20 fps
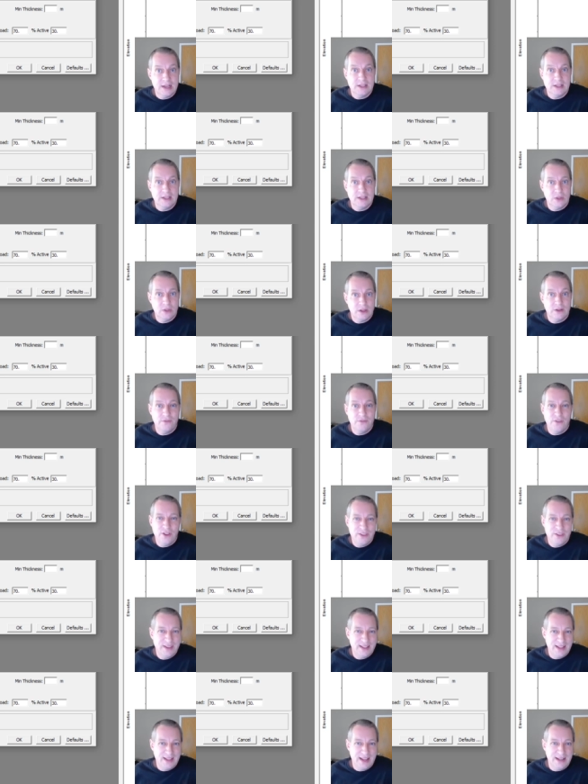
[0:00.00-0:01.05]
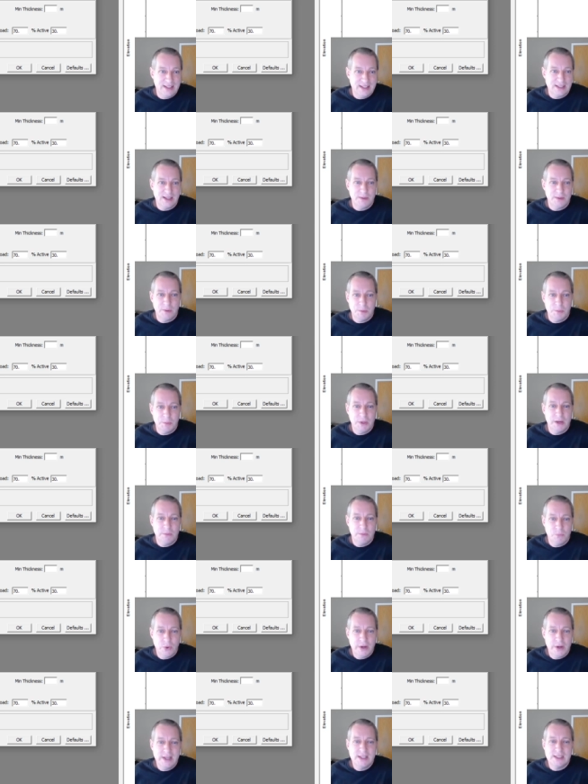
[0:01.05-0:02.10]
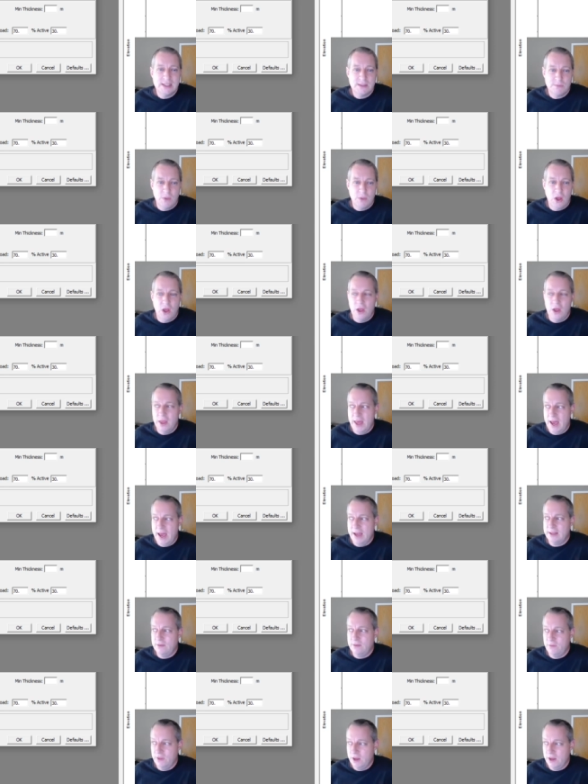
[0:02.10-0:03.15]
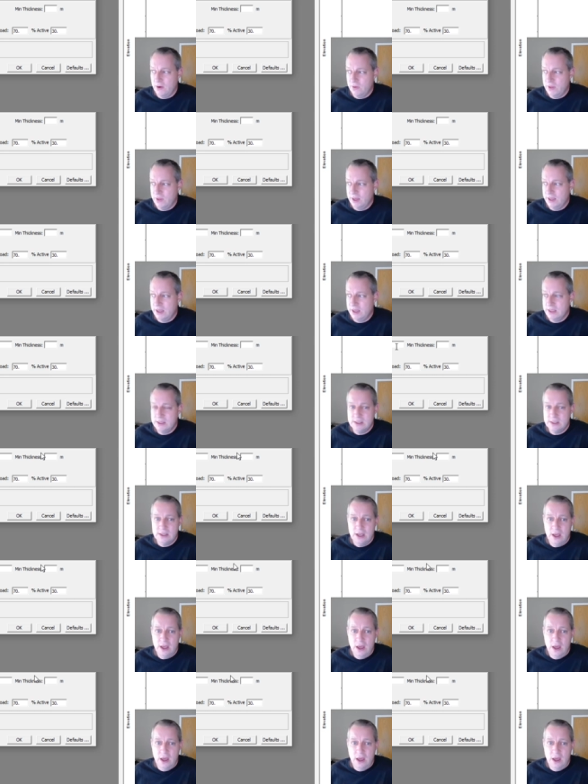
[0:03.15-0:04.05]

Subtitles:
and so the default D90 is going to be a pretty small active layer thickness.